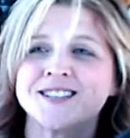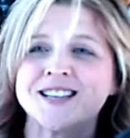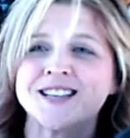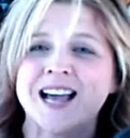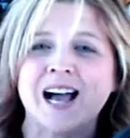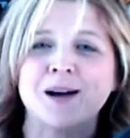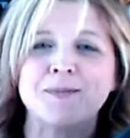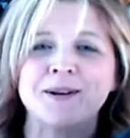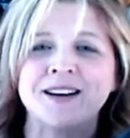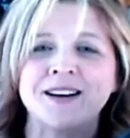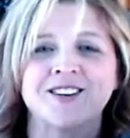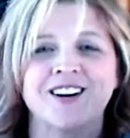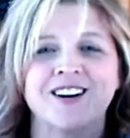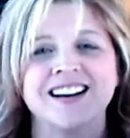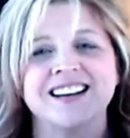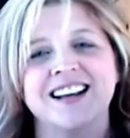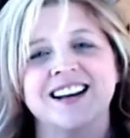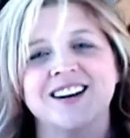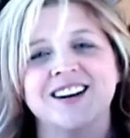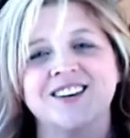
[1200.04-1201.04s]
happening
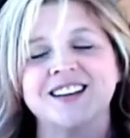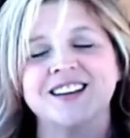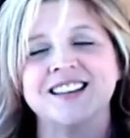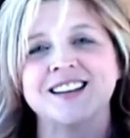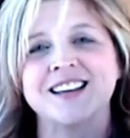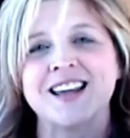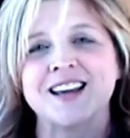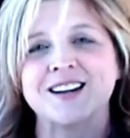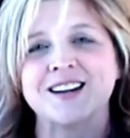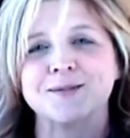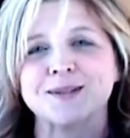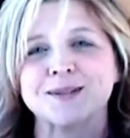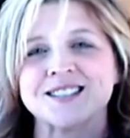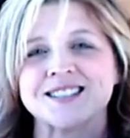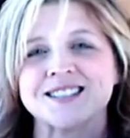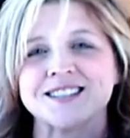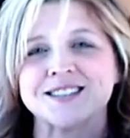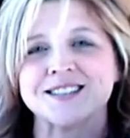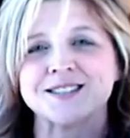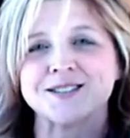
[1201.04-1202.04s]
right now in the
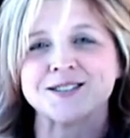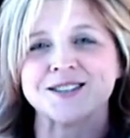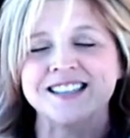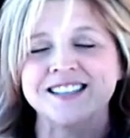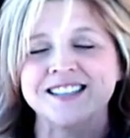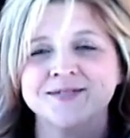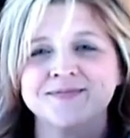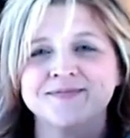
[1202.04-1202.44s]
cannabis industry.